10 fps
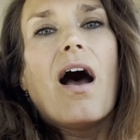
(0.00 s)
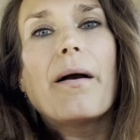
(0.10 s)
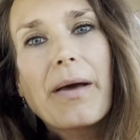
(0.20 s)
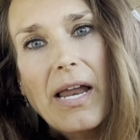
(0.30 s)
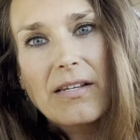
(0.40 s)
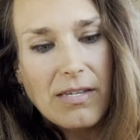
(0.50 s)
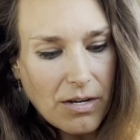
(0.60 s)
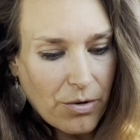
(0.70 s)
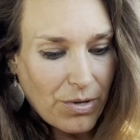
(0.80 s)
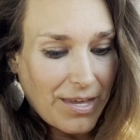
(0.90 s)
I'm kind of
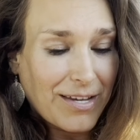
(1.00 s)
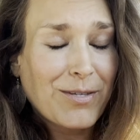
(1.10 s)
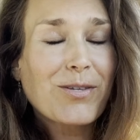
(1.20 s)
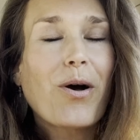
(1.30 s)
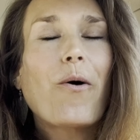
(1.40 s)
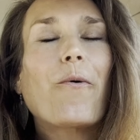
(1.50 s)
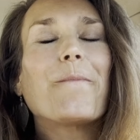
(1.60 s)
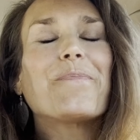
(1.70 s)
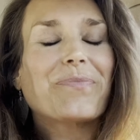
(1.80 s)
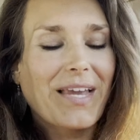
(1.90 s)
stuck with it. So
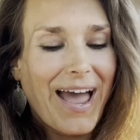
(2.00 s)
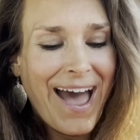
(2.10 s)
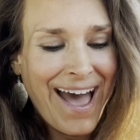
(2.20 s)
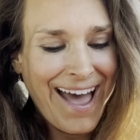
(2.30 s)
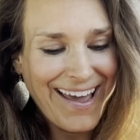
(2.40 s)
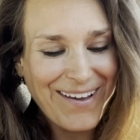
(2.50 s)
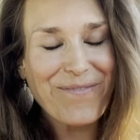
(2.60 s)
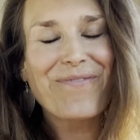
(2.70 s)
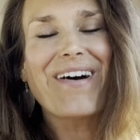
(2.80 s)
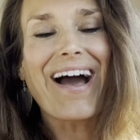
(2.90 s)
I
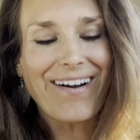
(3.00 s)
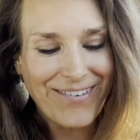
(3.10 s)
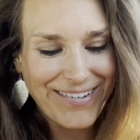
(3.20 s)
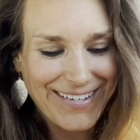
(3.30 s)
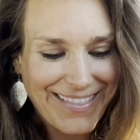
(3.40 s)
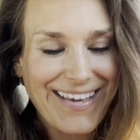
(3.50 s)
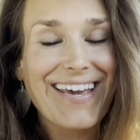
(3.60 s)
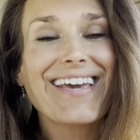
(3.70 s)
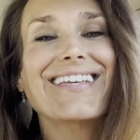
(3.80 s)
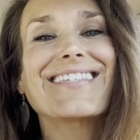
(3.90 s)
found
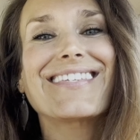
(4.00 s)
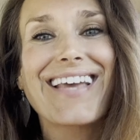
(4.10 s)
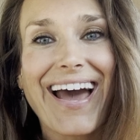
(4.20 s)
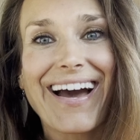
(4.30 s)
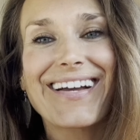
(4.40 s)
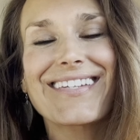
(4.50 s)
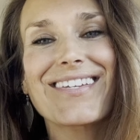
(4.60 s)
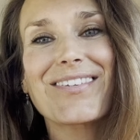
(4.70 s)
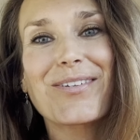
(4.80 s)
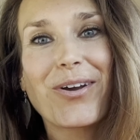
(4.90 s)
the
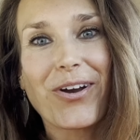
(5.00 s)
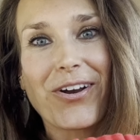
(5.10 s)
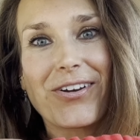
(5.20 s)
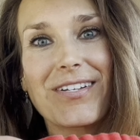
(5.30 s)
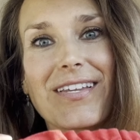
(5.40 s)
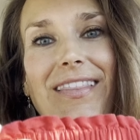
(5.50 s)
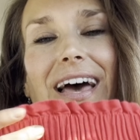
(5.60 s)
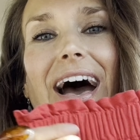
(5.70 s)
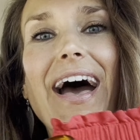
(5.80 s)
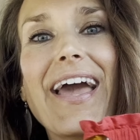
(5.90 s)
exact skirt
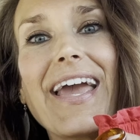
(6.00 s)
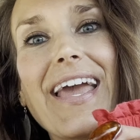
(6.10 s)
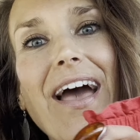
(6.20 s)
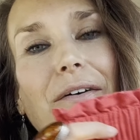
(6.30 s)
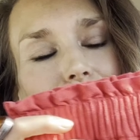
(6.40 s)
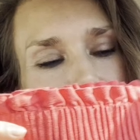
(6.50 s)
that I have